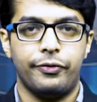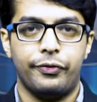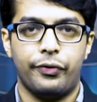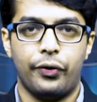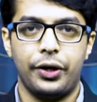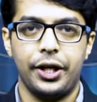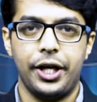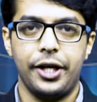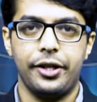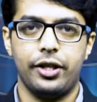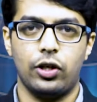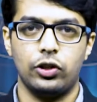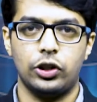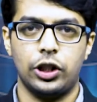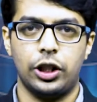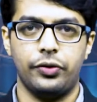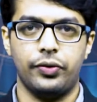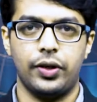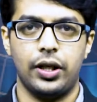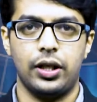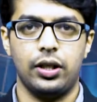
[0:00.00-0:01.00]

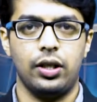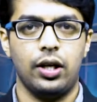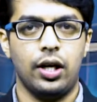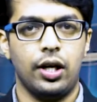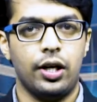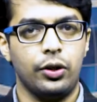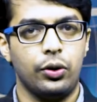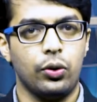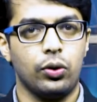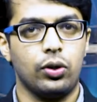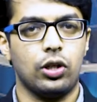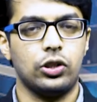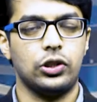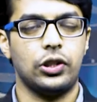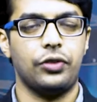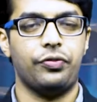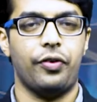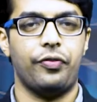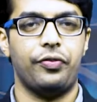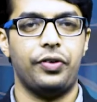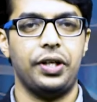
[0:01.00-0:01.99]

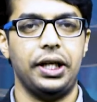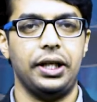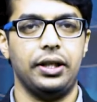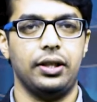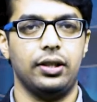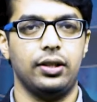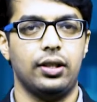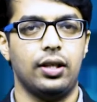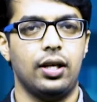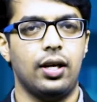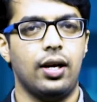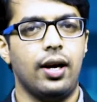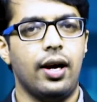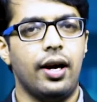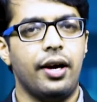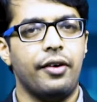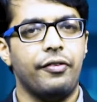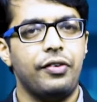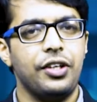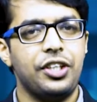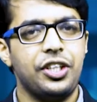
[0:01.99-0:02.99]
14001:2015,
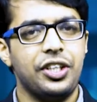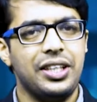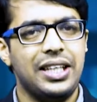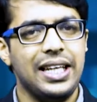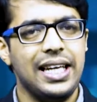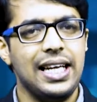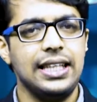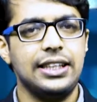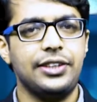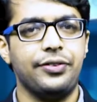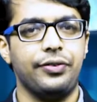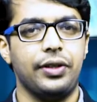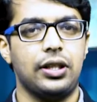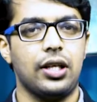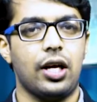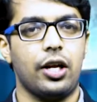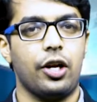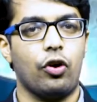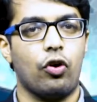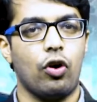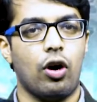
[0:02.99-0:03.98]
which deals with
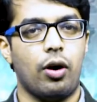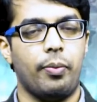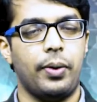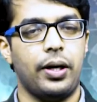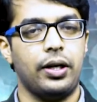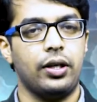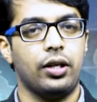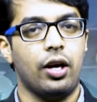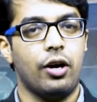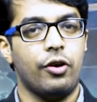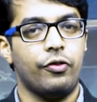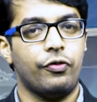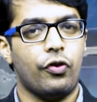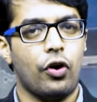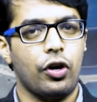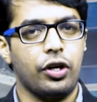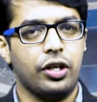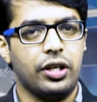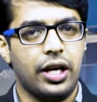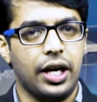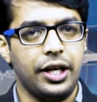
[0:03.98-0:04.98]
the requirement for
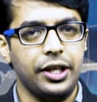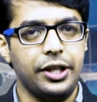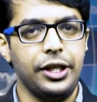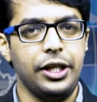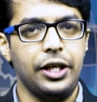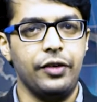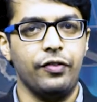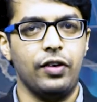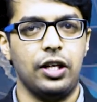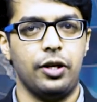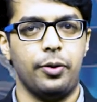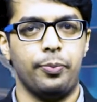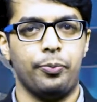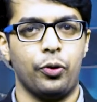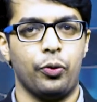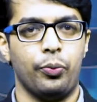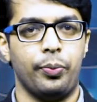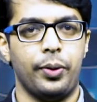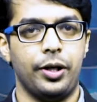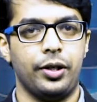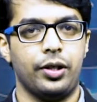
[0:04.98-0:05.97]
continual
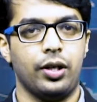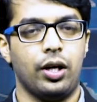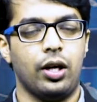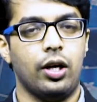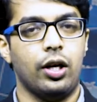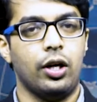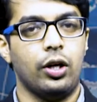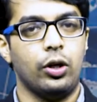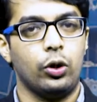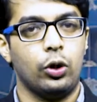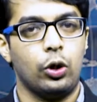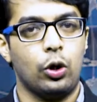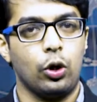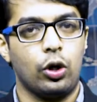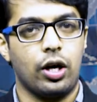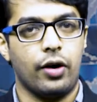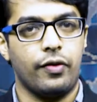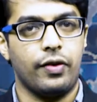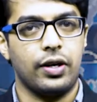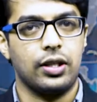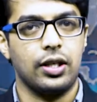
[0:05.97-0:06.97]
improvement to
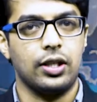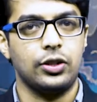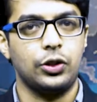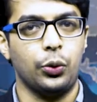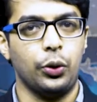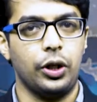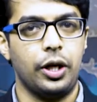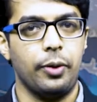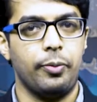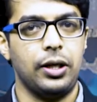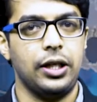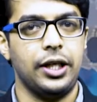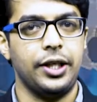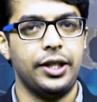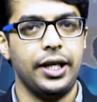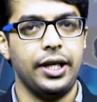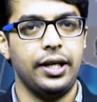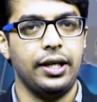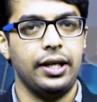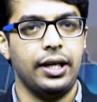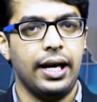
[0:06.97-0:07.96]
cover the
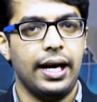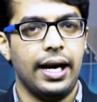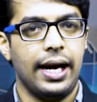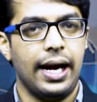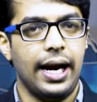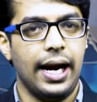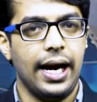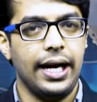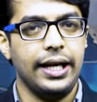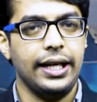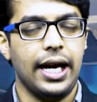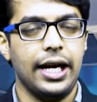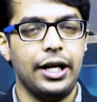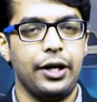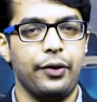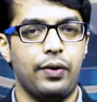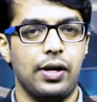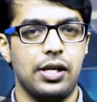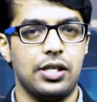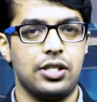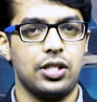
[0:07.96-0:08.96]
suitability and
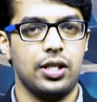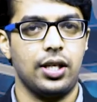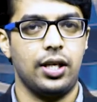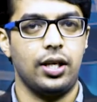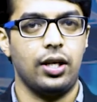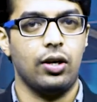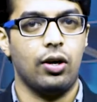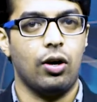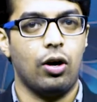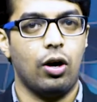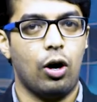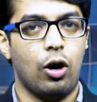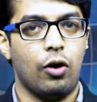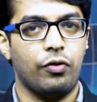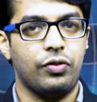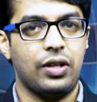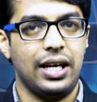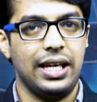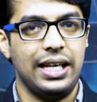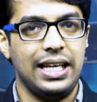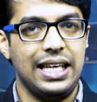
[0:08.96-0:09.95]
adequacy of
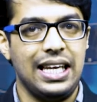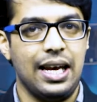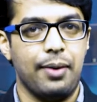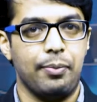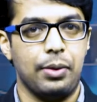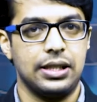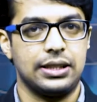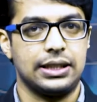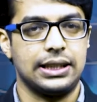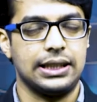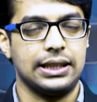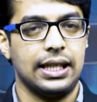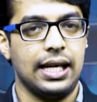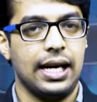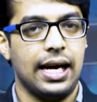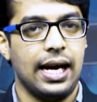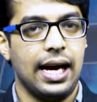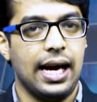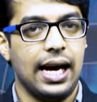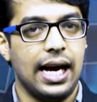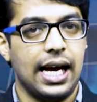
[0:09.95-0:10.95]
the EMS
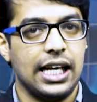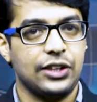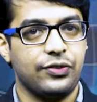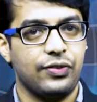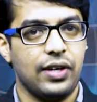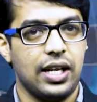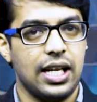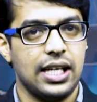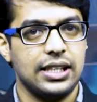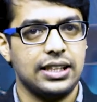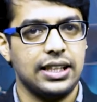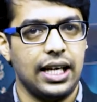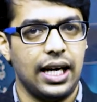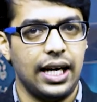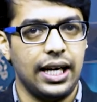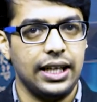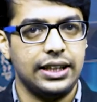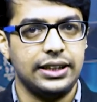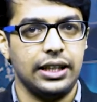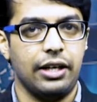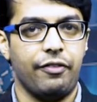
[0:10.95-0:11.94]
as well as
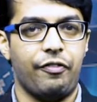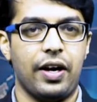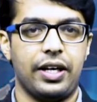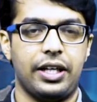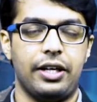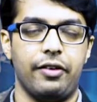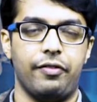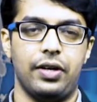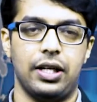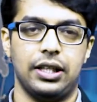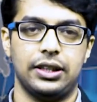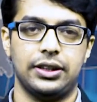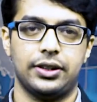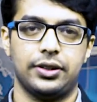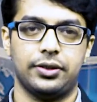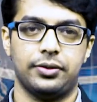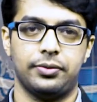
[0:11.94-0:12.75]
its effectiveness.